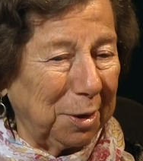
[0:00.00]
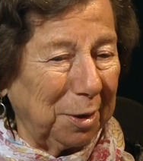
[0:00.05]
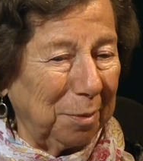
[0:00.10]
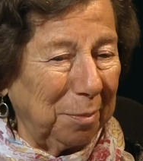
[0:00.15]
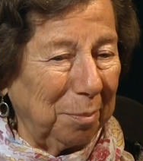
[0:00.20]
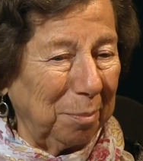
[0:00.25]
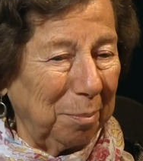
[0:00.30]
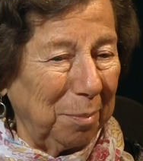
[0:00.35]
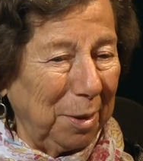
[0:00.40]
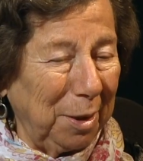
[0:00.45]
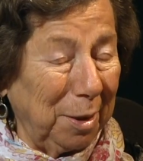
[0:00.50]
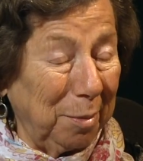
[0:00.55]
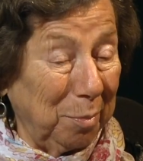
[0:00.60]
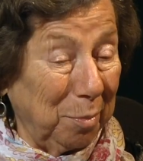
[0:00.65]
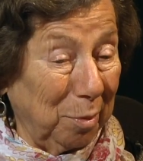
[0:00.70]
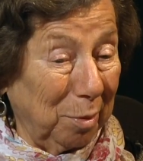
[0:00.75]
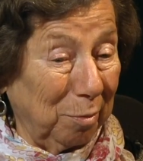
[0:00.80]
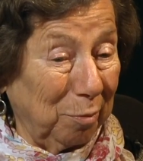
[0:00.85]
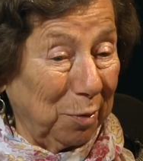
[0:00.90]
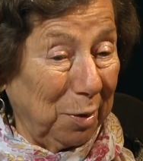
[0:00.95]
in
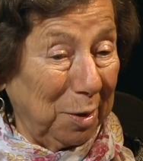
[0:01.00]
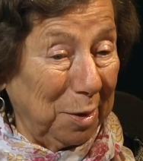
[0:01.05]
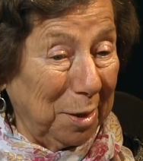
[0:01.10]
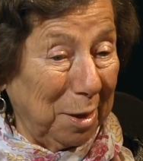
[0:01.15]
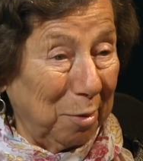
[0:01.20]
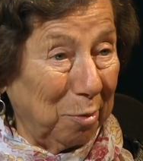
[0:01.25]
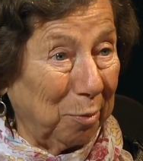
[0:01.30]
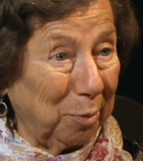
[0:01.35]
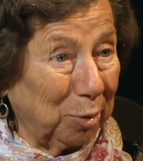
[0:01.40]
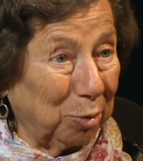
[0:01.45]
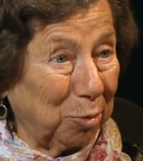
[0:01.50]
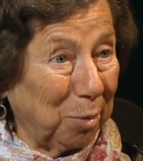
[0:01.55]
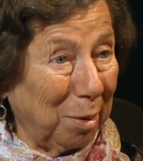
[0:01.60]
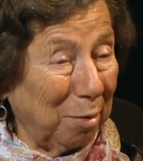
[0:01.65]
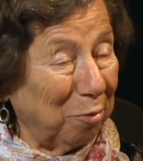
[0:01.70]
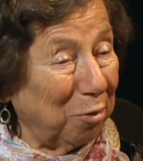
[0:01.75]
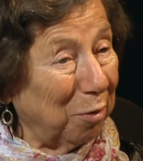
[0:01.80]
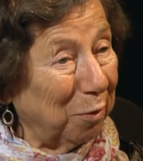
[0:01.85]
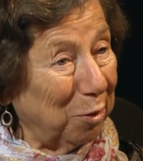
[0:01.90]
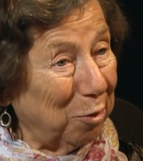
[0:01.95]
Myanmar right now who are
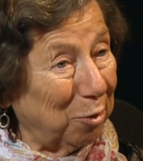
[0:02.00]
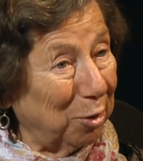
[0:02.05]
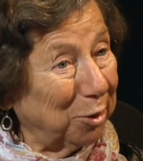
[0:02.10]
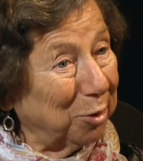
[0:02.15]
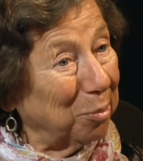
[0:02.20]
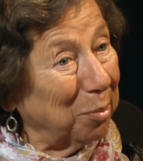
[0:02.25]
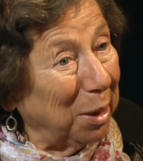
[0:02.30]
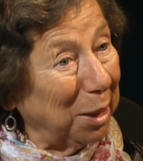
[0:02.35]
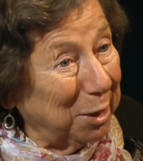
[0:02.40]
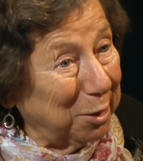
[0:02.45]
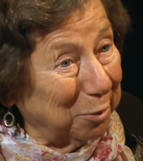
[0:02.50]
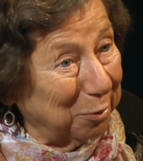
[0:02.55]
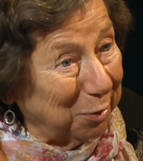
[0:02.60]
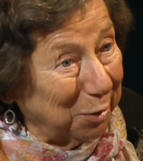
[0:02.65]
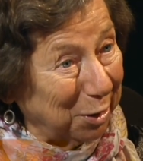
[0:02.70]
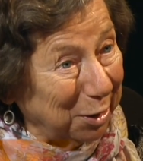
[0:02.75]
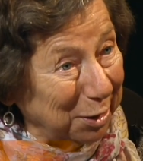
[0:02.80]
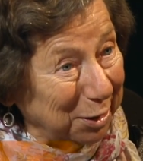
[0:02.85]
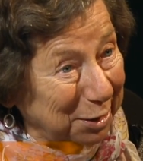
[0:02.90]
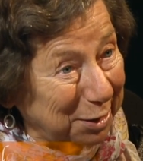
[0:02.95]
trying very hard to make
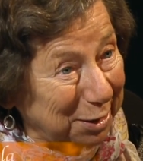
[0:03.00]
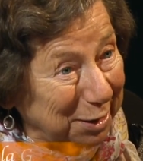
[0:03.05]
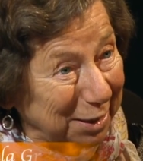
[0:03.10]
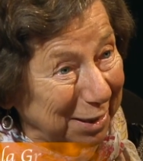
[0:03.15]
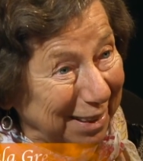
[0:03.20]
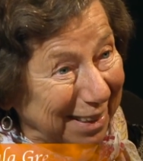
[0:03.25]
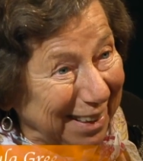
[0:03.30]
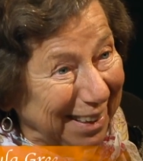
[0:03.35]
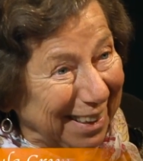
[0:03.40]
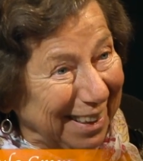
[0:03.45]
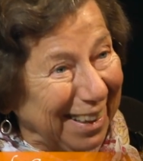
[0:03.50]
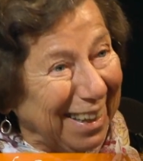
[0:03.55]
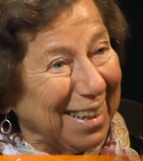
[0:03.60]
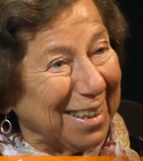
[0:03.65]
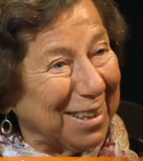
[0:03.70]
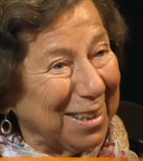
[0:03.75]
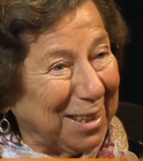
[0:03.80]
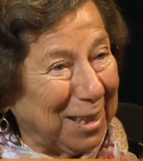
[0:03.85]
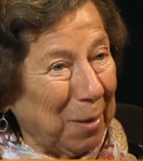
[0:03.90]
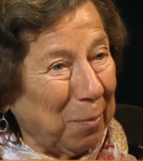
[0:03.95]
divides
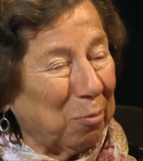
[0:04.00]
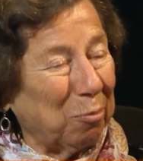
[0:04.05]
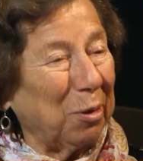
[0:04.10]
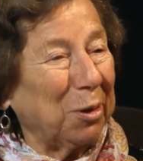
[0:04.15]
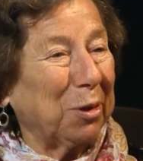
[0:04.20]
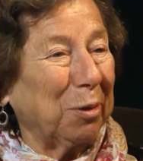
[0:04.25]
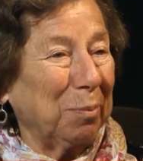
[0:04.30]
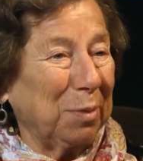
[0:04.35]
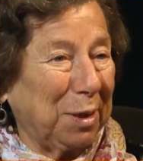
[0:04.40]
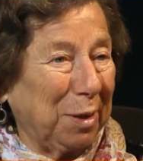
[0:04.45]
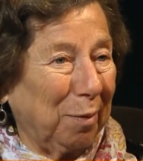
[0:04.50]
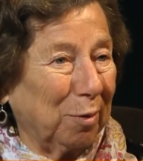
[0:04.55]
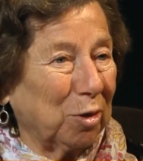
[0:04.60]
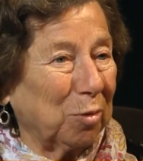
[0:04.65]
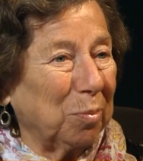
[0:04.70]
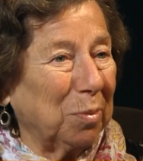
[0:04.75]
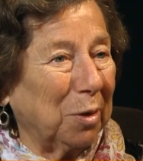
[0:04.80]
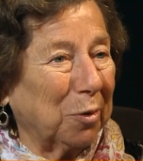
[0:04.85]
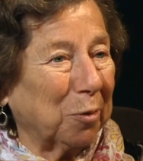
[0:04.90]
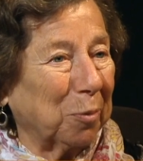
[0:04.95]
and to separate themselves
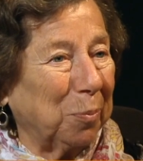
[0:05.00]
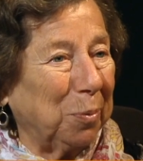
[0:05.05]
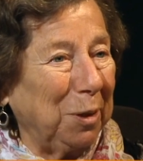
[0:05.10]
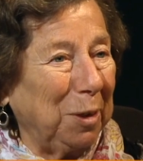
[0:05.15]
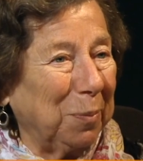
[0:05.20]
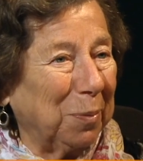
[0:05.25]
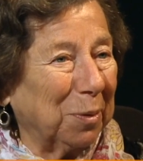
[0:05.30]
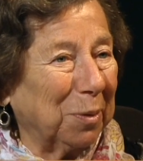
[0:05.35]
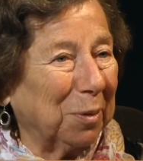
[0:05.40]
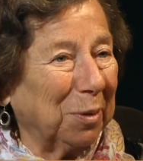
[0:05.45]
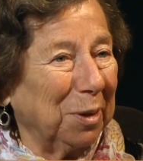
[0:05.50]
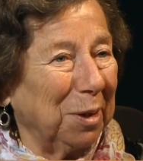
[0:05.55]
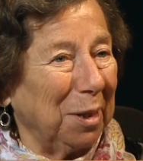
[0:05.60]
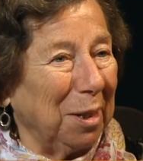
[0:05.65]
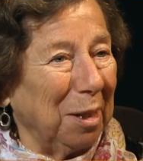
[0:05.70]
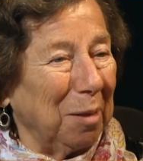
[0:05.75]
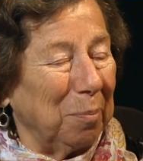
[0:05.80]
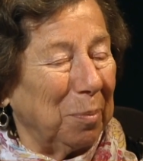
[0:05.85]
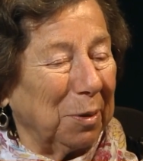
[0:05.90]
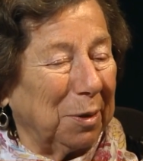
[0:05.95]
from other people. Uh,
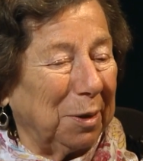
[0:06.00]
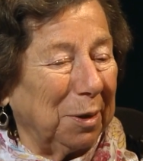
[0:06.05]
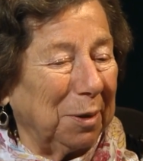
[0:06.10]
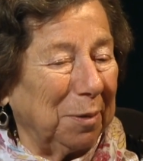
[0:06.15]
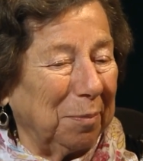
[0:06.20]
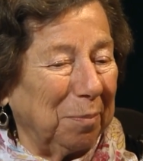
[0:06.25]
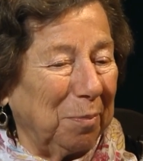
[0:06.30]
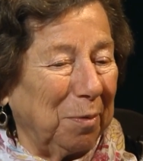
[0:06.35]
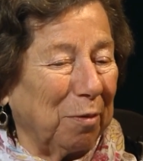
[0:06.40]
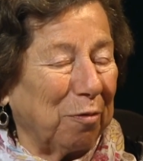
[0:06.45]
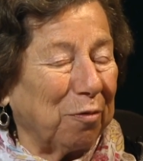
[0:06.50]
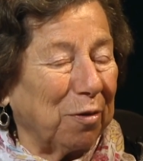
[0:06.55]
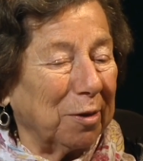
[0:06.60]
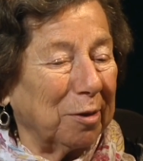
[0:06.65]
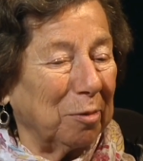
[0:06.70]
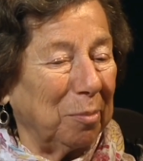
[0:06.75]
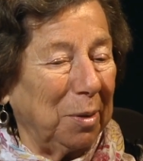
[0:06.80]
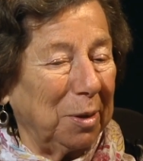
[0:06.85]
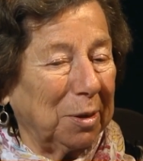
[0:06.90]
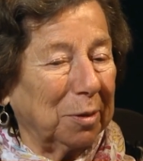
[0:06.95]
yeah. But the, the
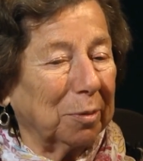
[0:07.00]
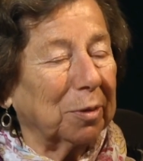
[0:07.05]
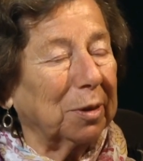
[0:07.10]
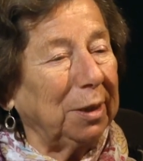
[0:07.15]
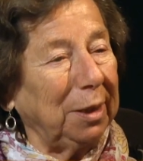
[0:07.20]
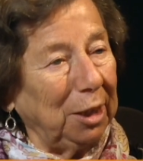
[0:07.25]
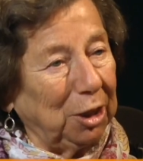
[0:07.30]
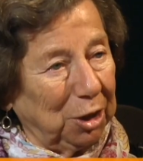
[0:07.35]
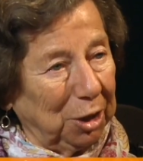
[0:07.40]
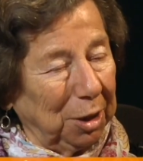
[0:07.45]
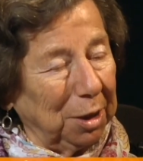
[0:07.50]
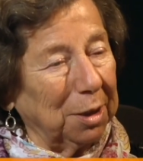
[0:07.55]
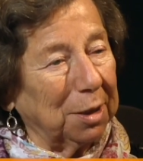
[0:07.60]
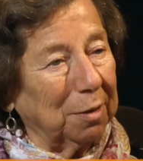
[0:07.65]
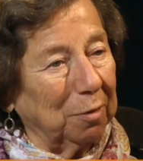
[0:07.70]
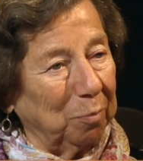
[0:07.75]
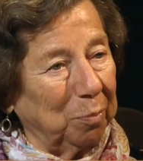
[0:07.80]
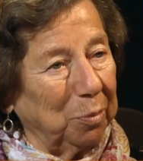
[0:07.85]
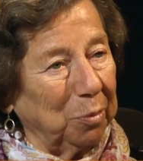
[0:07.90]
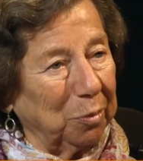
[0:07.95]
fundamental teachings
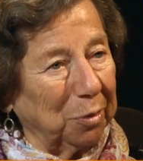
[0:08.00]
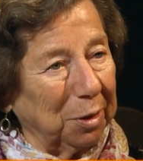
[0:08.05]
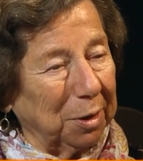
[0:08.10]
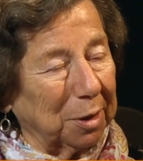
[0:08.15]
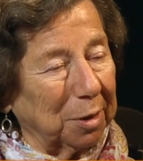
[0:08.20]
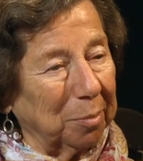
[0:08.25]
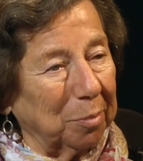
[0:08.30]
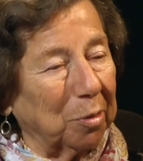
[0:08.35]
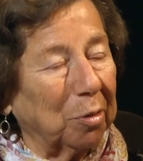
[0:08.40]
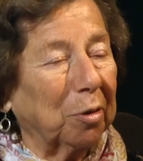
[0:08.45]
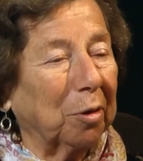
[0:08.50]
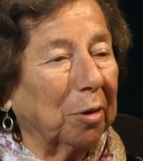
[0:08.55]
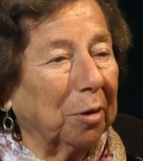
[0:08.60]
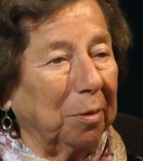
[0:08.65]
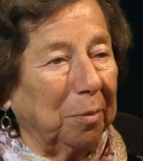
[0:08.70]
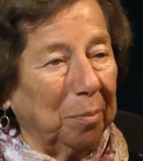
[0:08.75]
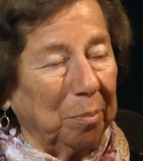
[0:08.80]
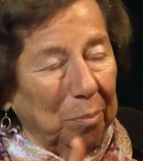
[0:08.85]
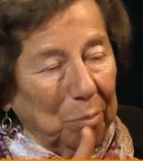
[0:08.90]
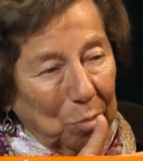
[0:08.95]
of Buddhism are
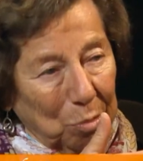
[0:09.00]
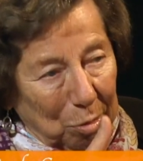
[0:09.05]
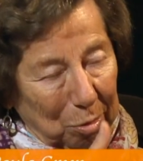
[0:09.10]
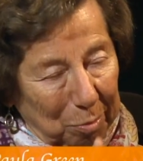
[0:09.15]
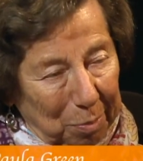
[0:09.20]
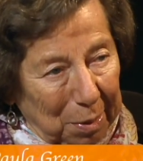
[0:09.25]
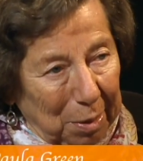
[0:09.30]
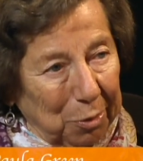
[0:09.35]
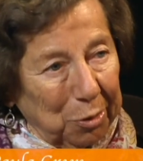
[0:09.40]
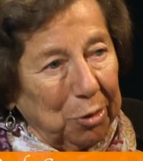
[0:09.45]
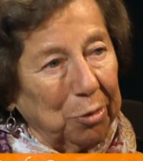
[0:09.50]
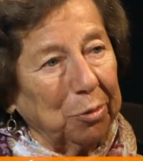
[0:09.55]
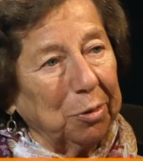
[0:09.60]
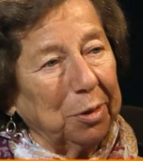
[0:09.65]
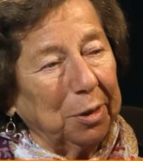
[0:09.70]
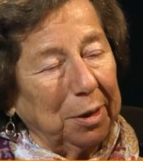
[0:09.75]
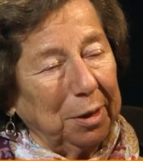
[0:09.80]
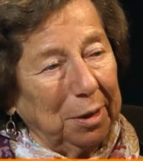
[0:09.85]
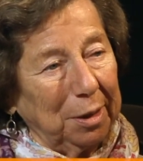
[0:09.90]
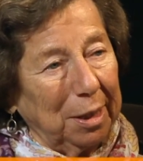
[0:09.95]
yeah. more about
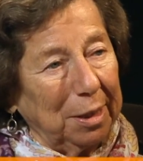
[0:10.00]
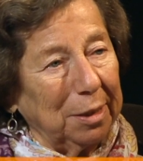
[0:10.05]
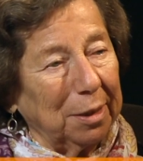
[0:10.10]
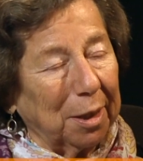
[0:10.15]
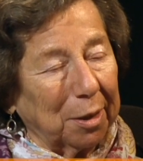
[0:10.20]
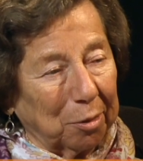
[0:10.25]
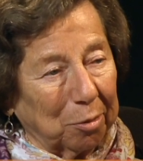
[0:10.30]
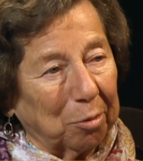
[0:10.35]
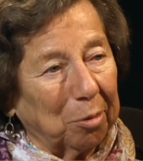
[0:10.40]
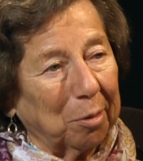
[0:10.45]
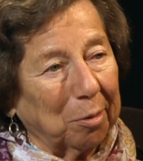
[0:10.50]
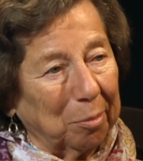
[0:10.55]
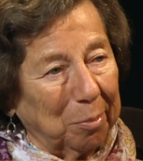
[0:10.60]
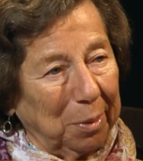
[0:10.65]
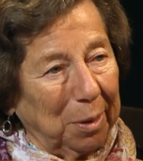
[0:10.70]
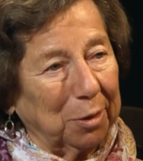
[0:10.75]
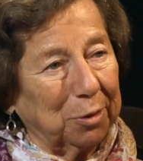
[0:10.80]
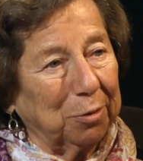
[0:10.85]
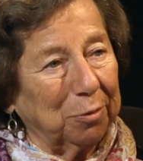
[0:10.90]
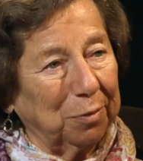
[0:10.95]
unity and not at all
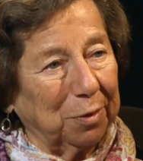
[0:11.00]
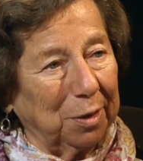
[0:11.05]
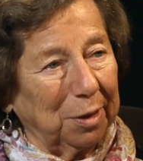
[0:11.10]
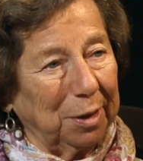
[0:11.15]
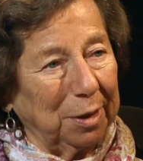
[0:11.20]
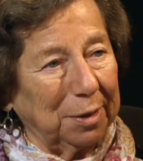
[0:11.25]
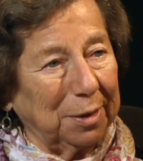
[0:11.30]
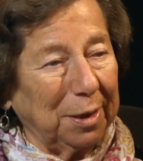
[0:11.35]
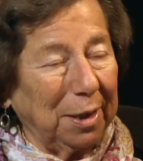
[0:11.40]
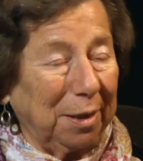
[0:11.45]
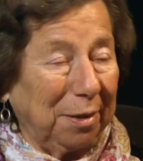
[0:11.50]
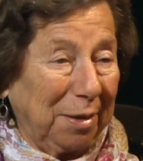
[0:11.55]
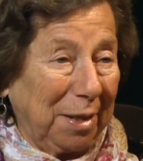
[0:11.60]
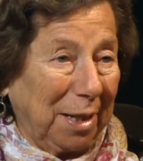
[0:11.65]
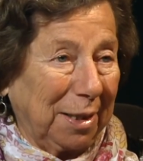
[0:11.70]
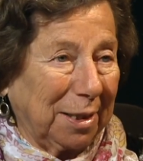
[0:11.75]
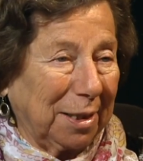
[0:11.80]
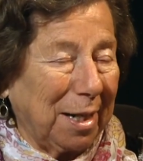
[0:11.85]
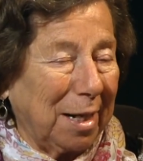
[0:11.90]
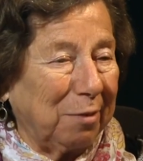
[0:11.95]
about divides. Right. That,
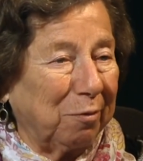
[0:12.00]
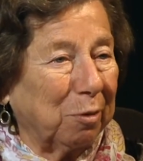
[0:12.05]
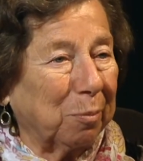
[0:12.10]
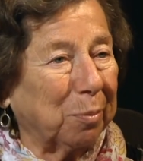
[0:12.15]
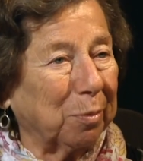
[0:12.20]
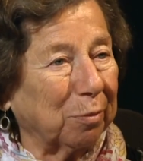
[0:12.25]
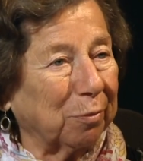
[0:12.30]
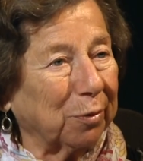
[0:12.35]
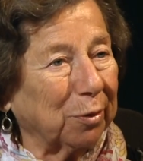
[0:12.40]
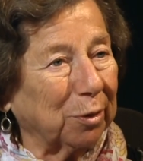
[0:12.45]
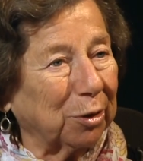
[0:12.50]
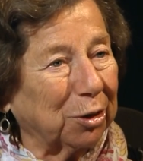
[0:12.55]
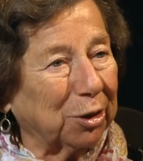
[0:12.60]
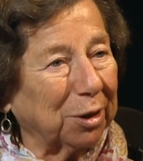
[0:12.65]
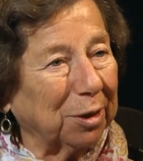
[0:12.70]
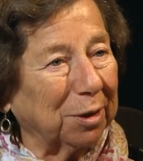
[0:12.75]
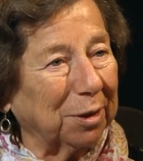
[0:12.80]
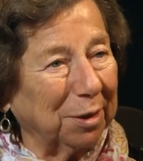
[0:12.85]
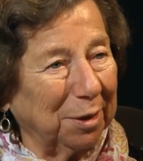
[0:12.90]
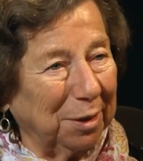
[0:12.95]
that's kind of a perversion